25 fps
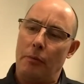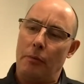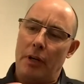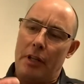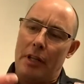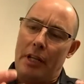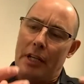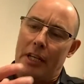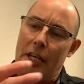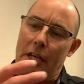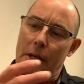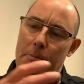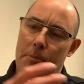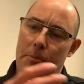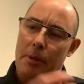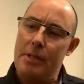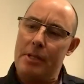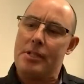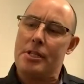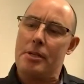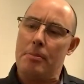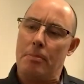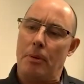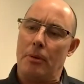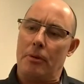one of the key
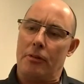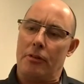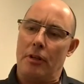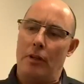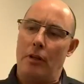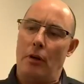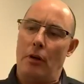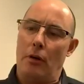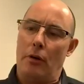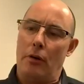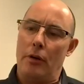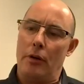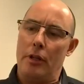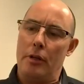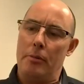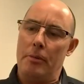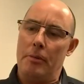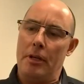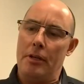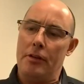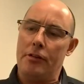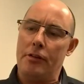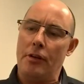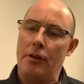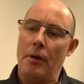principles in
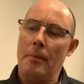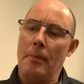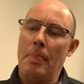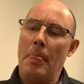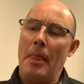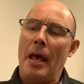LogRhythm is